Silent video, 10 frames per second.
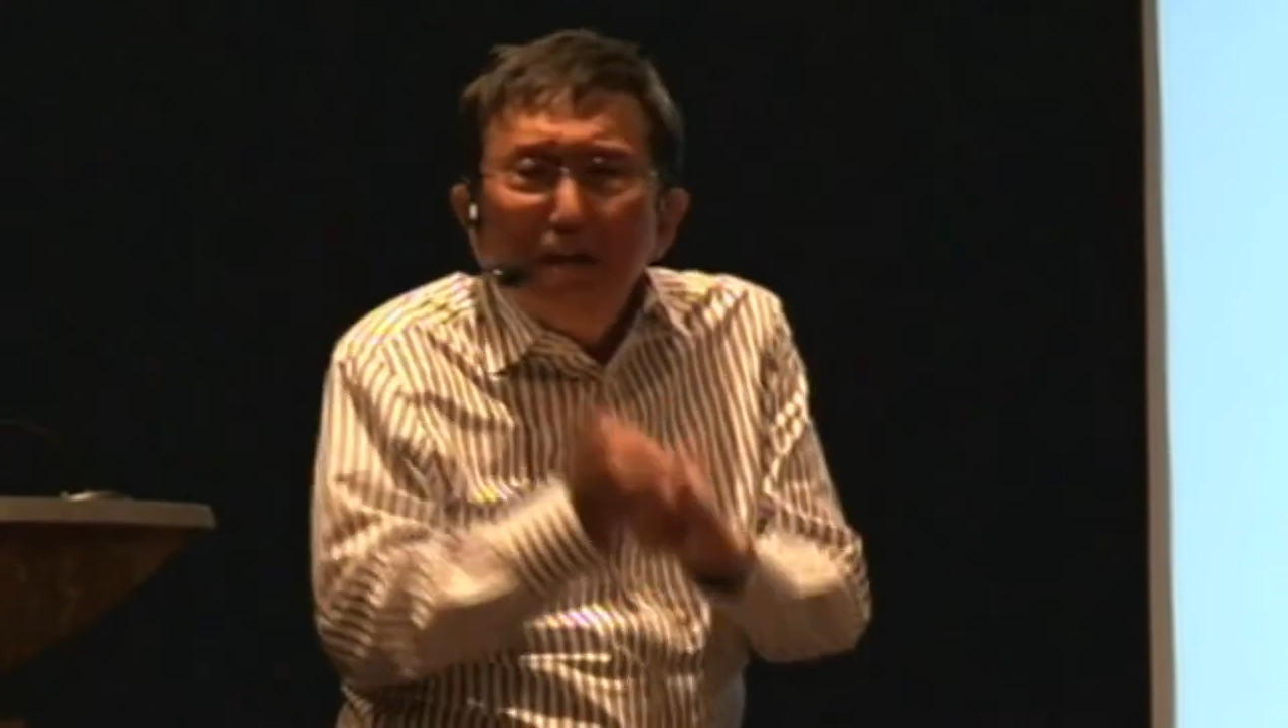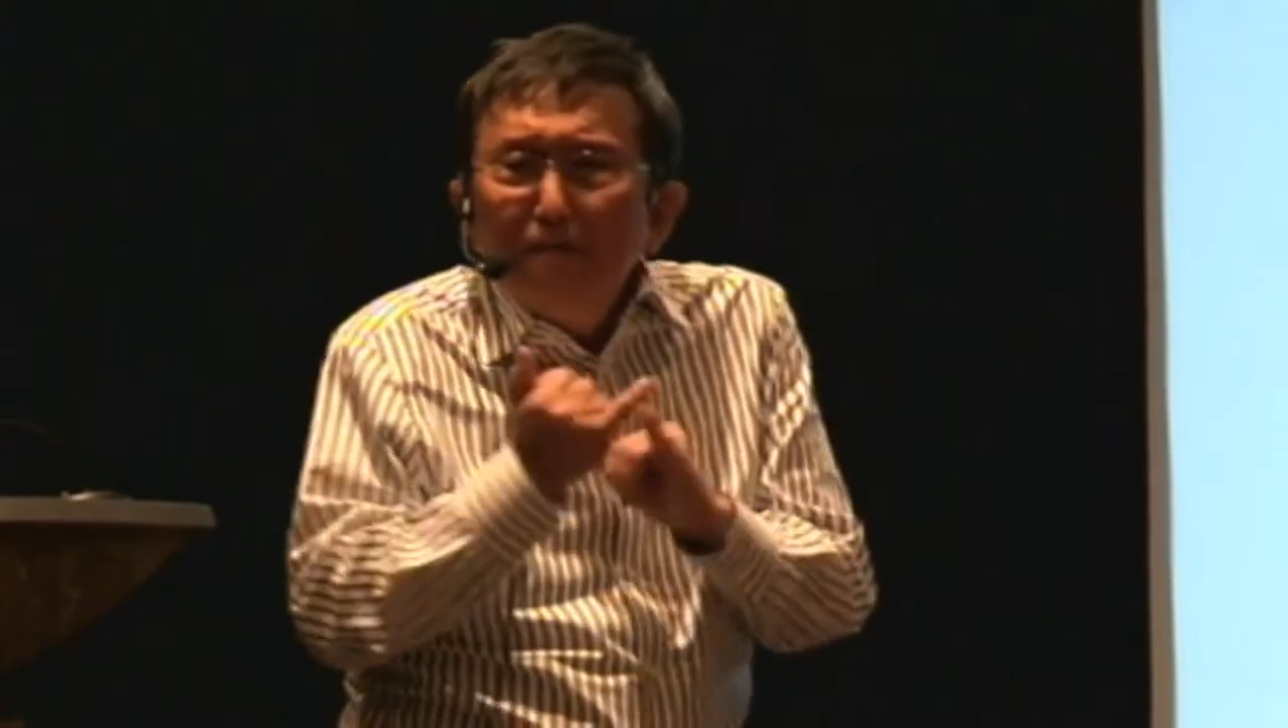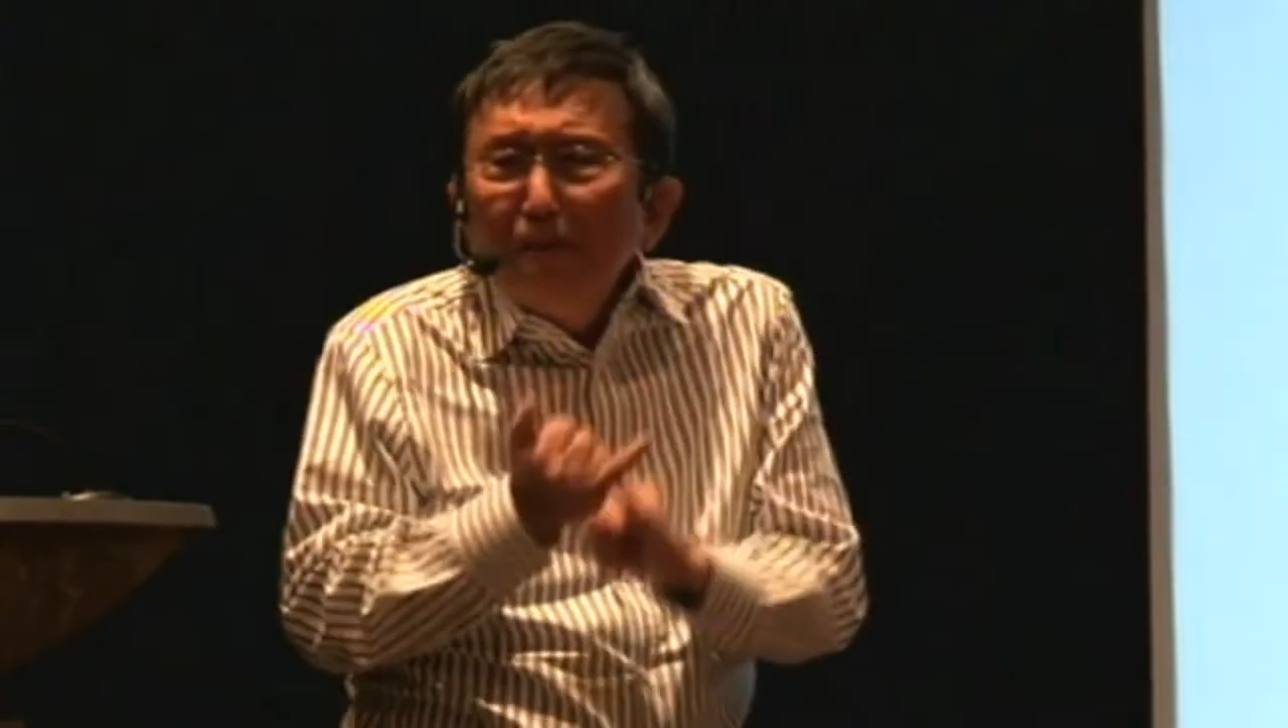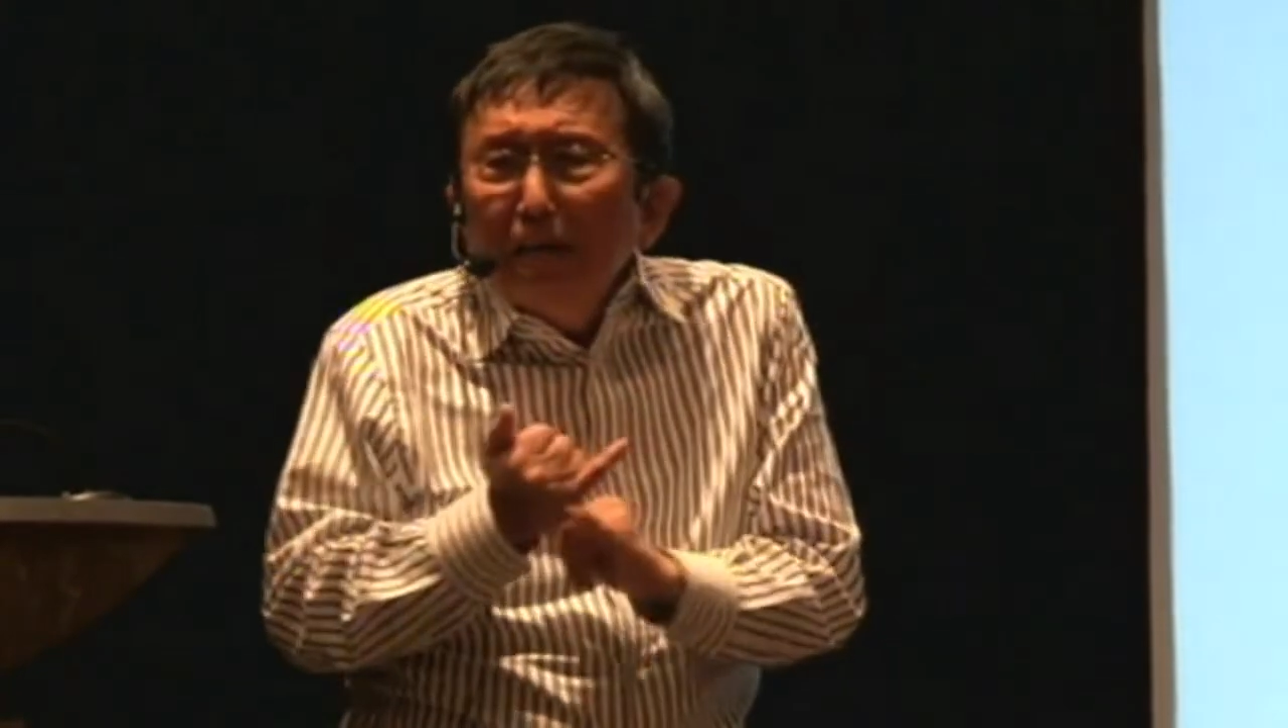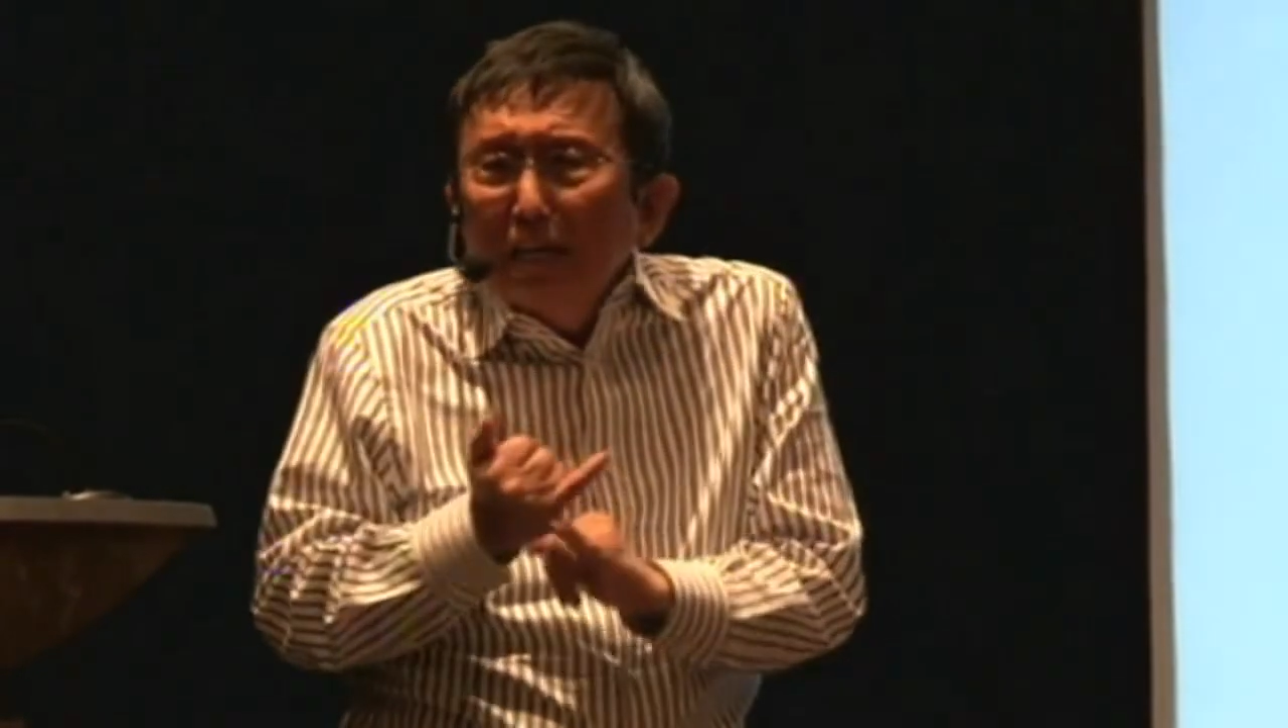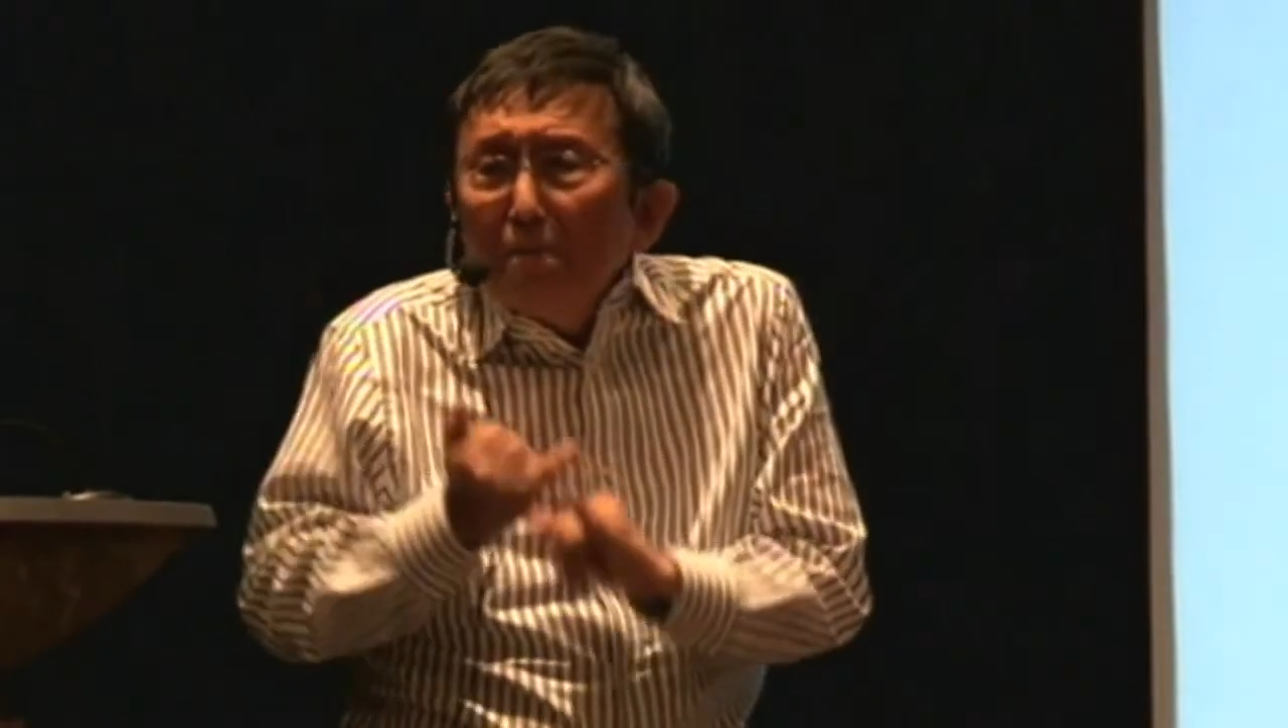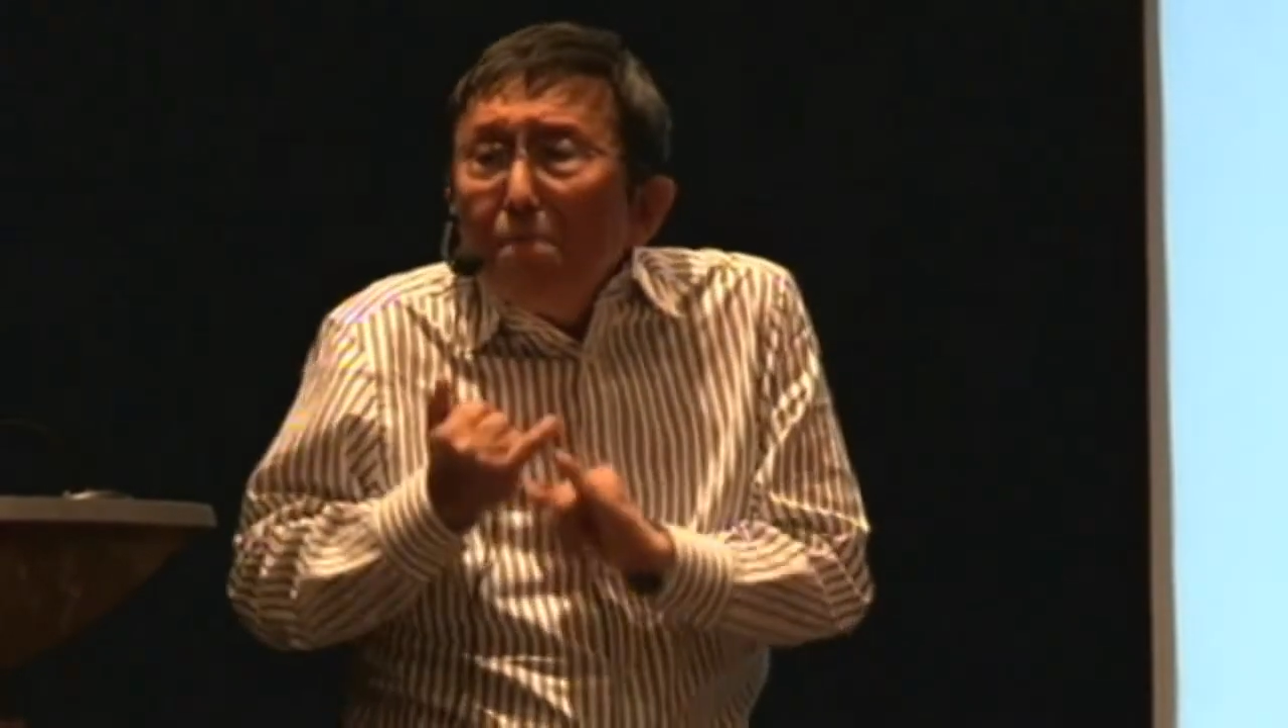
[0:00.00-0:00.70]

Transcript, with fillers: grieving